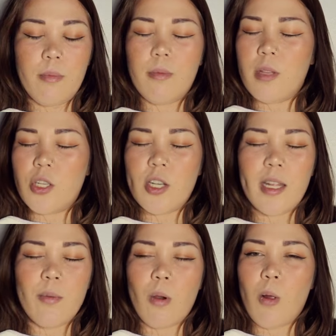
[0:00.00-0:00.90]
The
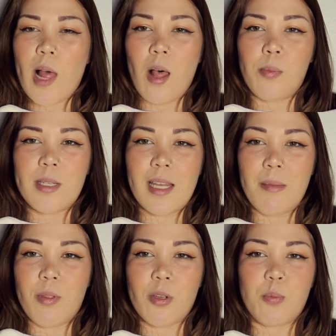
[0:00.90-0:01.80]
jelly roll helps
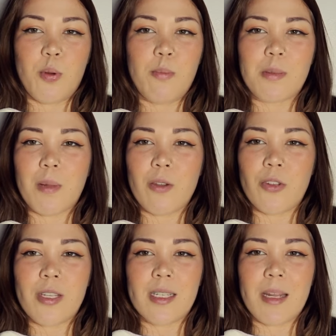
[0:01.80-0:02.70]
keep those poop
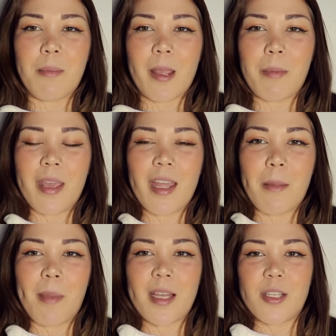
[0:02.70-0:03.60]
explosions in, baby, and
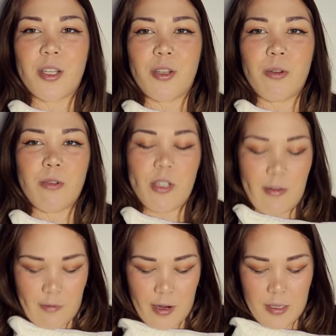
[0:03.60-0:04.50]
it makes a huge
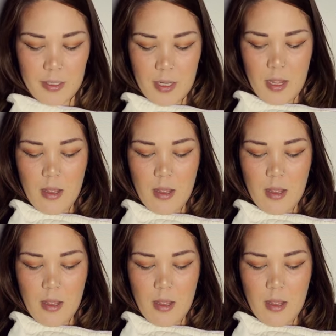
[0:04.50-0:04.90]
difference.